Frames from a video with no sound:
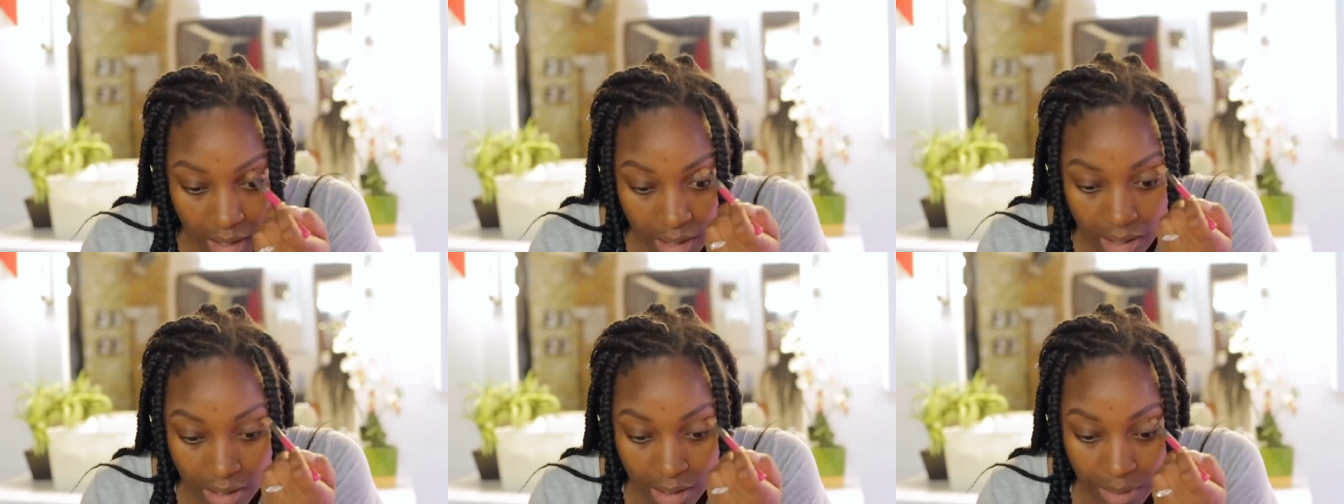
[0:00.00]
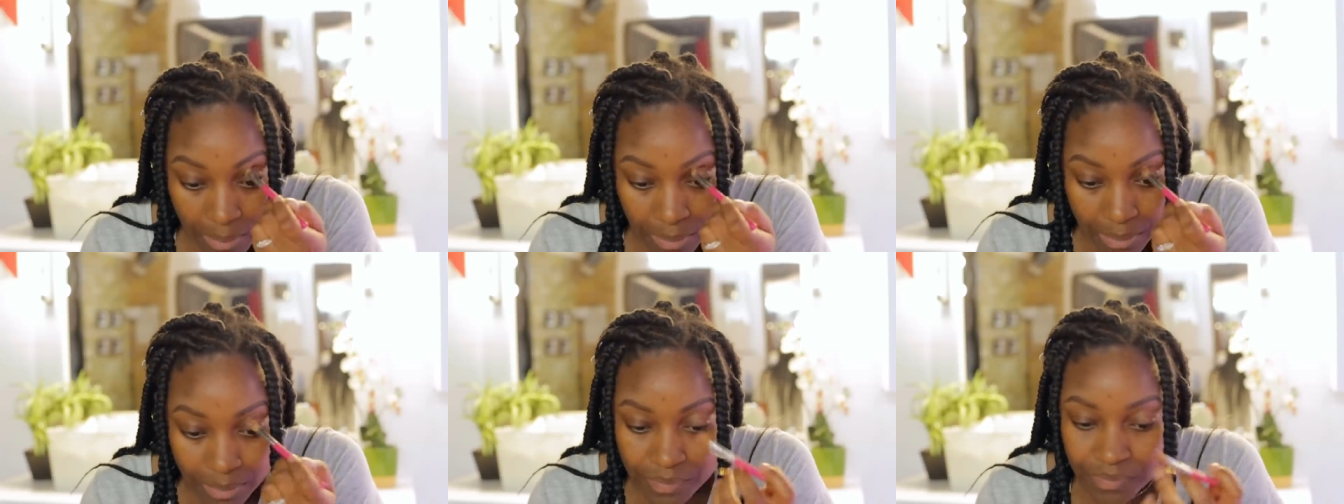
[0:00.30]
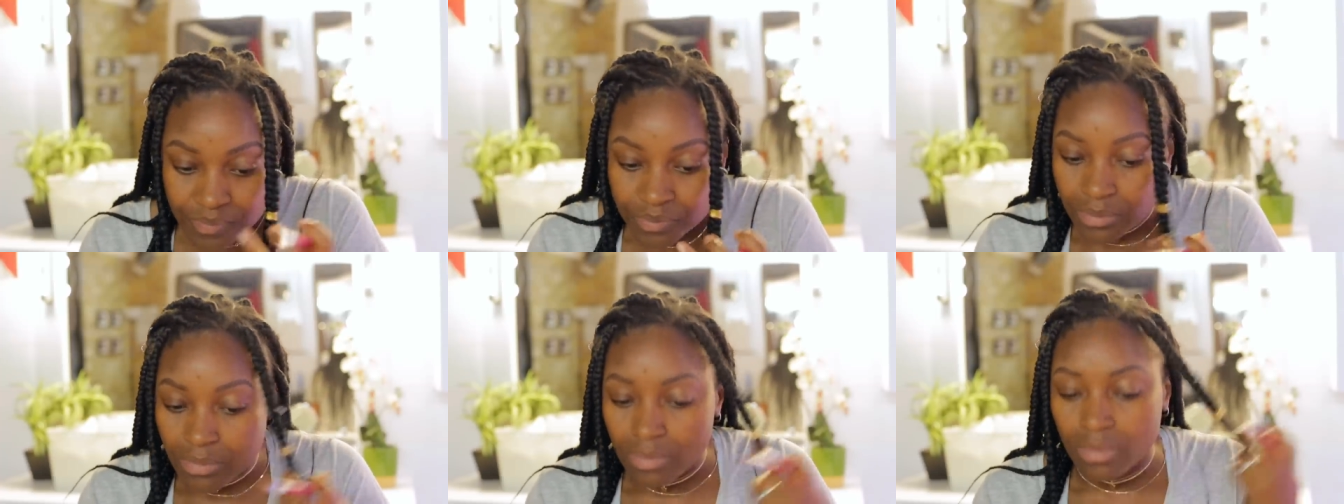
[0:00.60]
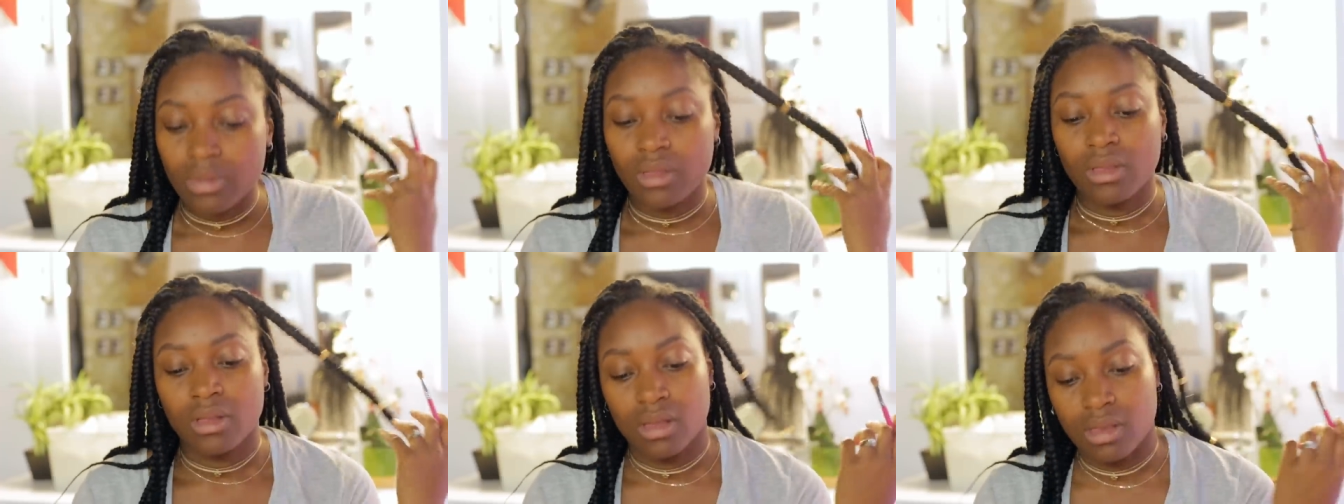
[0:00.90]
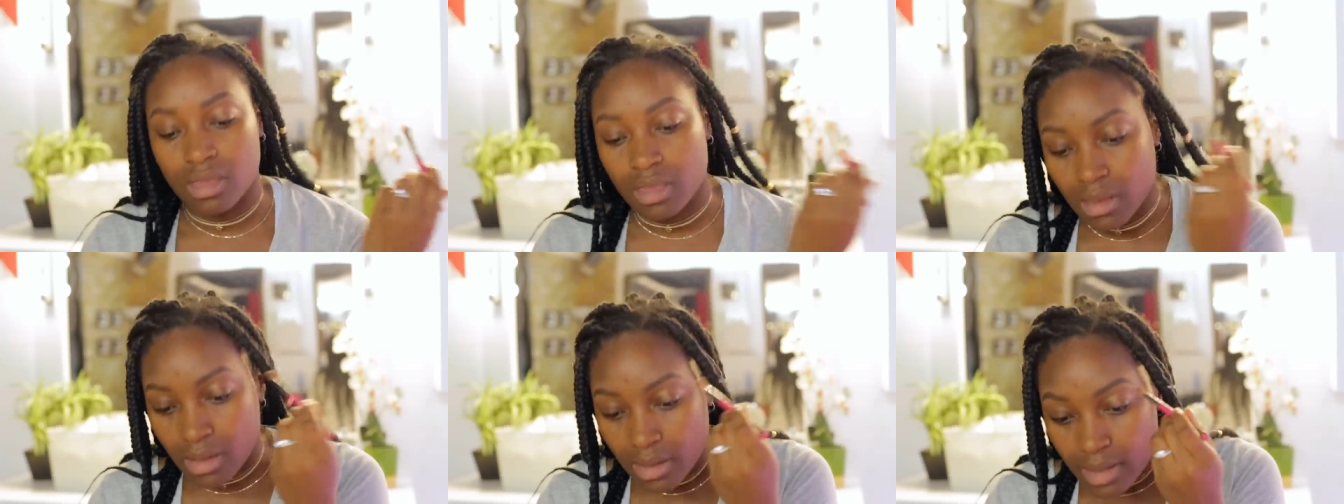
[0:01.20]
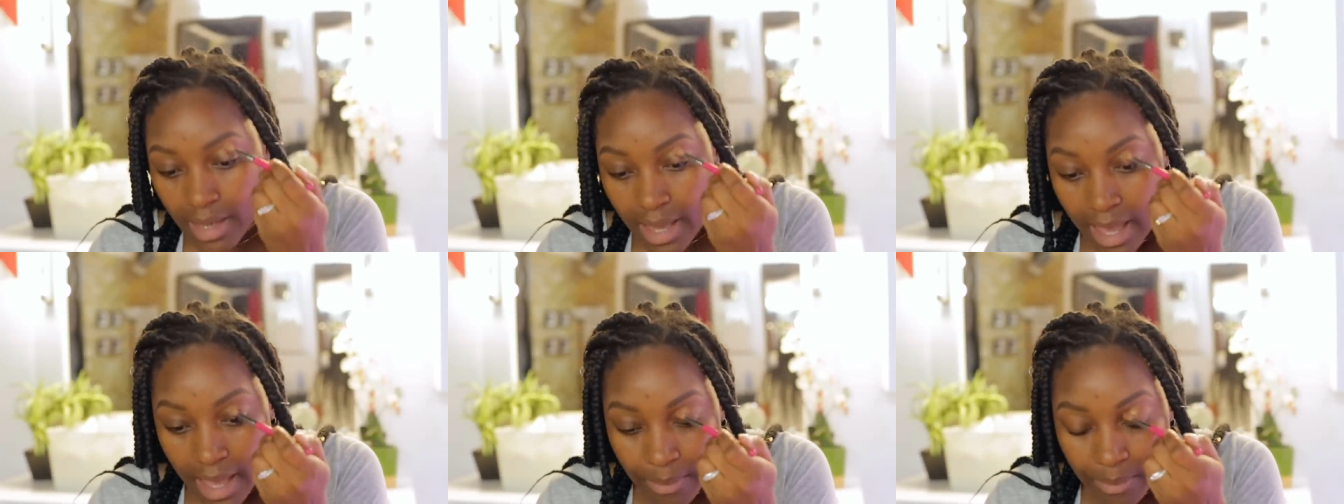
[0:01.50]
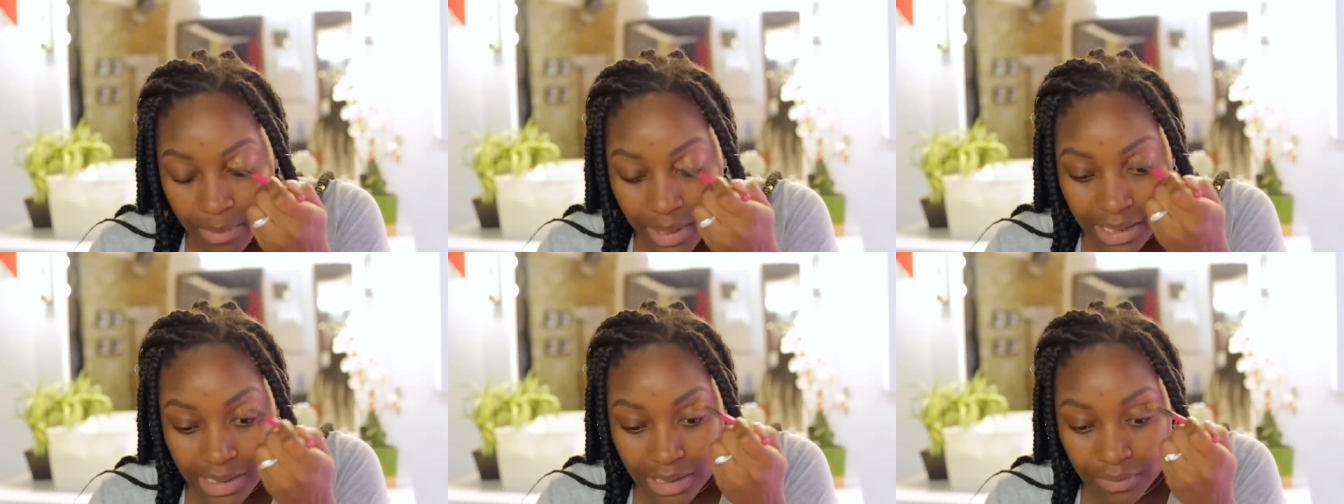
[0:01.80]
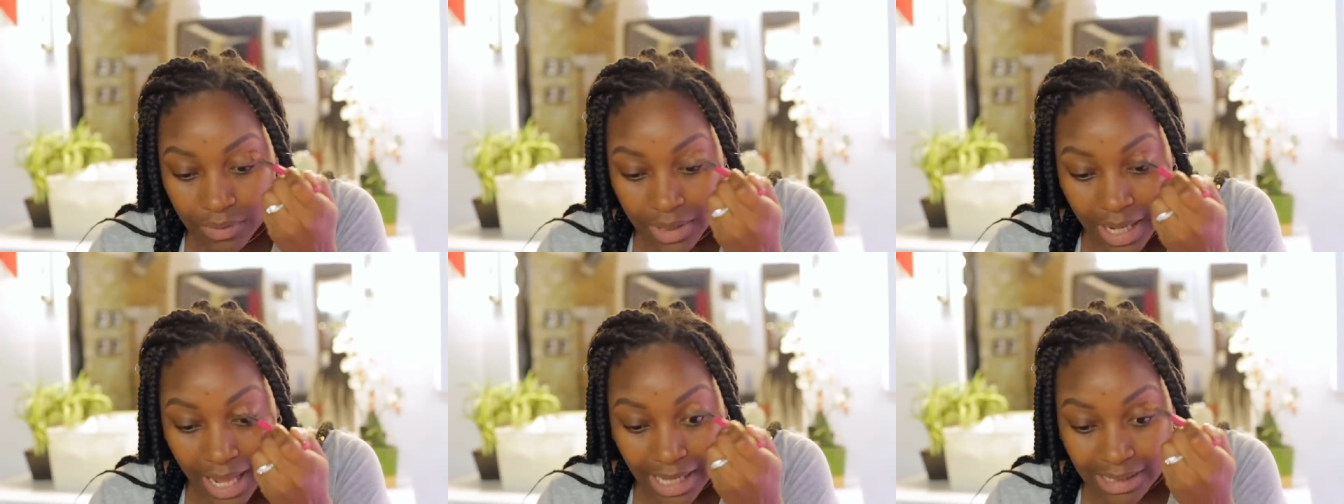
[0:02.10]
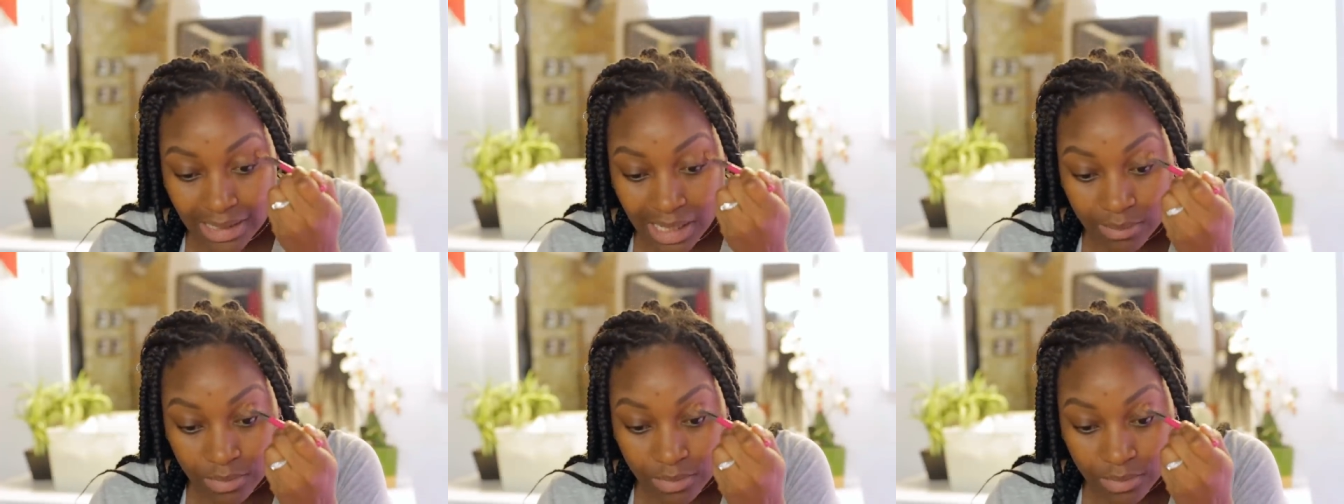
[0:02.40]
Um yeah, meet different acts.